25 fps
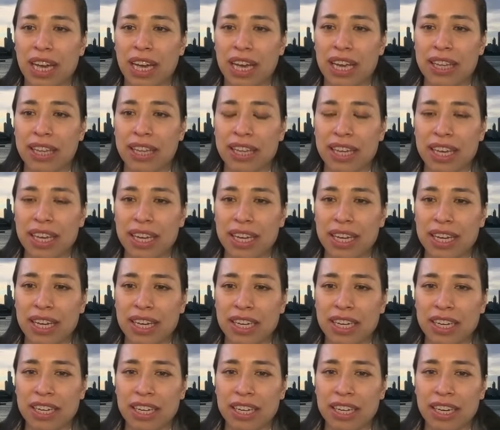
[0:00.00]
and
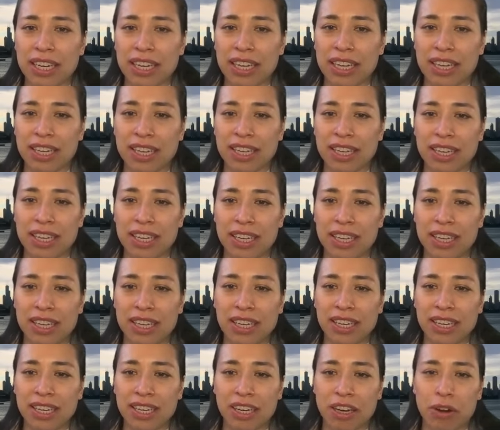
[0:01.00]
then uh,
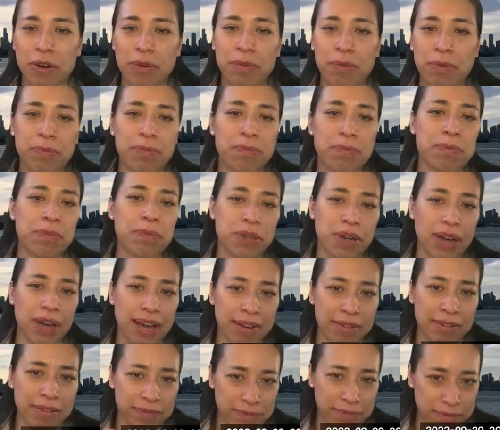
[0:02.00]
you know you
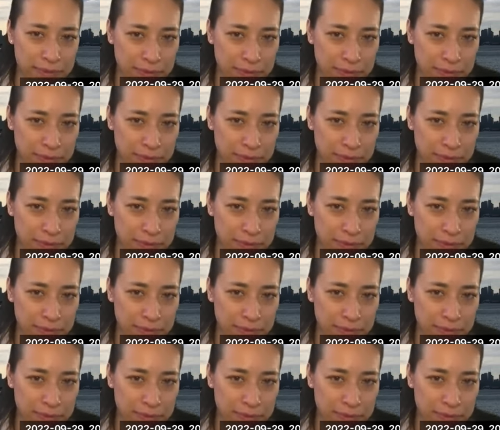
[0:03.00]
have